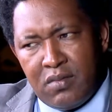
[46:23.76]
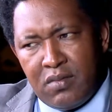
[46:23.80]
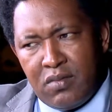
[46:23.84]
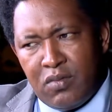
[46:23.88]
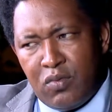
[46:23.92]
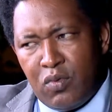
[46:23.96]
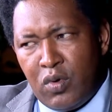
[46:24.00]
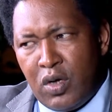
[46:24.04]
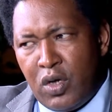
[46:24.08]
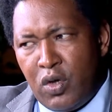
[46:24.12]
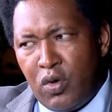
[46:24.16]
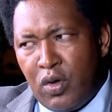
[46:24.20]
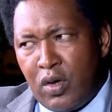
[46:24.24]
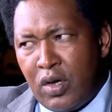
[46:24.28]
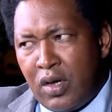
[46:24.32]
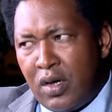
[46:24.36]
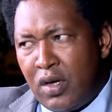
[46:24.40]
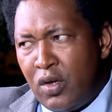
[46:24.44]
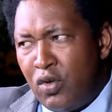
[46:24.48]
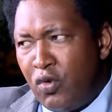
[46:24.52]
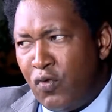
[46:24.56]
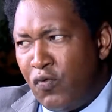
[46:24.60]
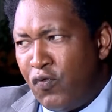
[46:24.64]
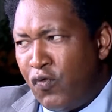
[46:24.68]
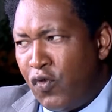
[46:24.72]
where
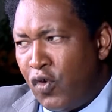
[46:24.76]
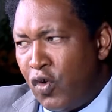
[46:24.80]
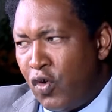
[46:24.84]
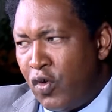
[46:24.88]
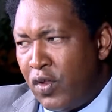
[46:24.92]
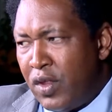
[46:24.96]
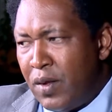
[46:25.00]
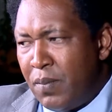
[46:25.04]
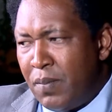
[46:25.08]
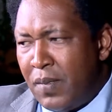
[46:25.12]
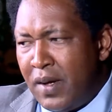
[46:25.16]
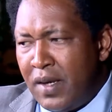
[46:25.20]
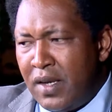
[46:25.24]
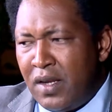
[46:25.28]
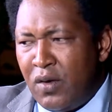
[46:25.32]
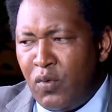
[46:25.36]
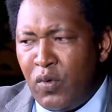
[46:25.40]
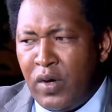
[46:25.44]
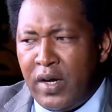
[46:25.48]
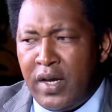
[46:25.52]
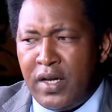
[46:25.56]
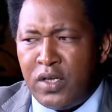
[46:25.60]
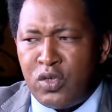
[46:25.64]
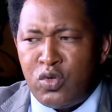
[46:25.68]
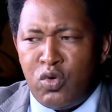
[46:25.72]
you follow the money
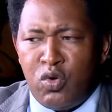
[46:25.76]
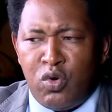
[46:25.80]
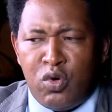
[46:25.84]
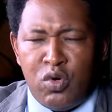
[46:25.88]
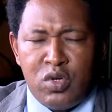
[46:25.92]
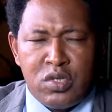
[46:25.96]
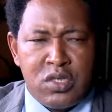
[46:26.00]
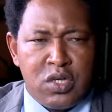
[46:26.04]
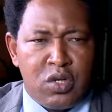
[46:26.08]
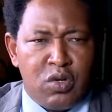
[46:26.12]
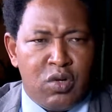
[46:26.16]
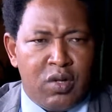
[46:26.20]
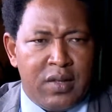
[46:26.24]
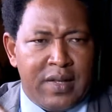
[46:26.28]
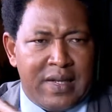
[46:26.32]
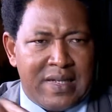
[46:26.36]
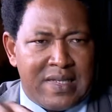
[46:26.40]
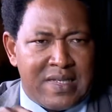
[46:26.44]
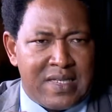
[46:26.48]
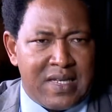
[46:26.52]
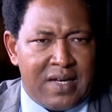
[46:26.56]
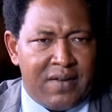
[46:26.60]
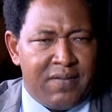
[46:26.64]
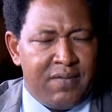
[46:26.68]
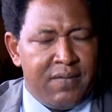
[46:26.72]
where it goes and all that
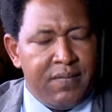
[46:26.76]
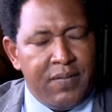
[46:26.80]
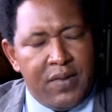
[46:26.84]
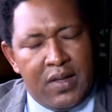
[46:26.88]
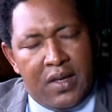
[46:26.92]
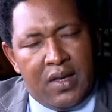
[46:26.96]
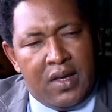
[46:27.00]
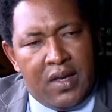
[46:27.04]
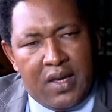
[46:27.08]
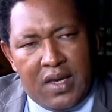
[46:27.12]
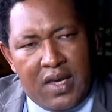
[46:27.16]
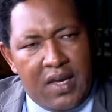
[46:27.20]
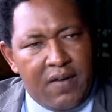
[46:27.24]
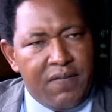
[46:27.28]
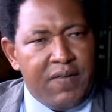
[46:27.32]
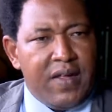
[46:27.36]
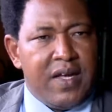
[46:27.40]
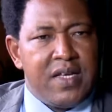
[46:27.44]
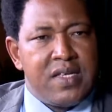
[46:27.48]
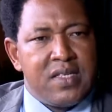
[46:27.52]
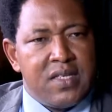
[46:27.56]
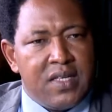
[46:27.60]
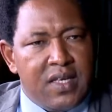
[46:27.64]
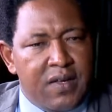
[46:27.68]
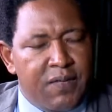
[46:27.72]
stuff.
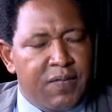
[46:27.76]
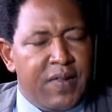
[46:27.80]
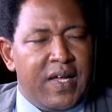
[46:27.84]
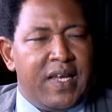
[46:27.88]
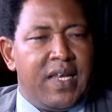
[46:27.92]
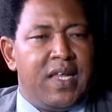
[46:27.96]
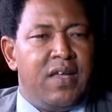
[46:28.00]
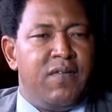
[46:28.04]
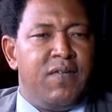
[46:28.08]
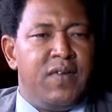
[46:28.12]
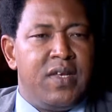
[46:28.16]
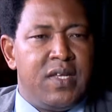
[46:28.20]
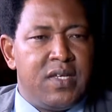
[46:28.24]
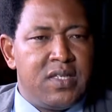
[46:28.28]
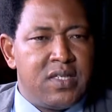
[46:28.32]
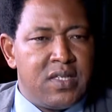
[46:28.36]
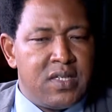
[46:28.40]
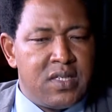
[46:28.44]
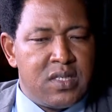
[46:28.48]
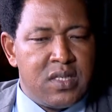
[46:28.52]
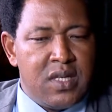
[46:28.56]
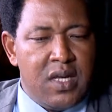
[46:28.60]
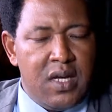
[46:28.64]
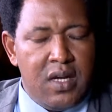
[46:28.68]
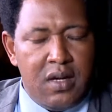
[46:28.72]
If that evidence is
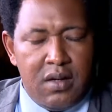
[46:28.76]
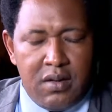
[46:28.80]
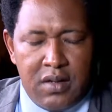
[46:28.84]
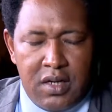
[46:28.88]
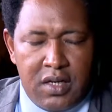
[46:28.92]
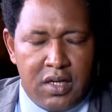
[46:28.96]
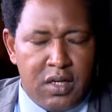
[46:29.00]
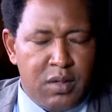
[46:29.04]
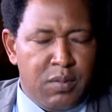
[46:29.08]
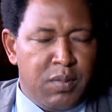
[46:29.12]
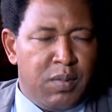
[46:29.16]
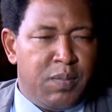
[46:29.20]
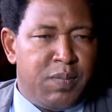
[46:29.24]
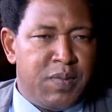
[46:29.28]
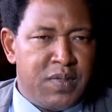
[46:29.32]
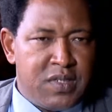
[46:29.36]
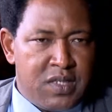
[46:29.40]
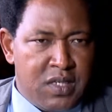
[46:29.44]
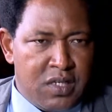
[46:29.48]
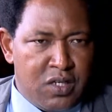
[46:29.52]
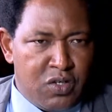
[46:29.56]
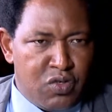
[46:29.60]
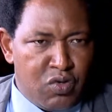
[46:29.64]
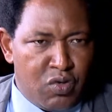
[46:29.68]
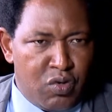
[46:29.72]
there, let it be
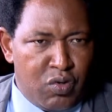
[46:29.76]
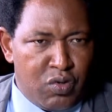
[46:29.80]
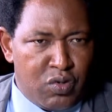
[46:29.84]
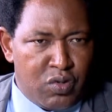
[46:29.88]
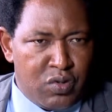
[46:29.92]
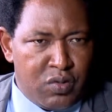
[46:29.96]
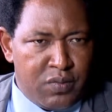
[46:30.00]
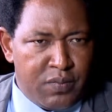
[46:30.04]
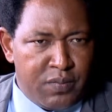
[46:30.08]
presented to court.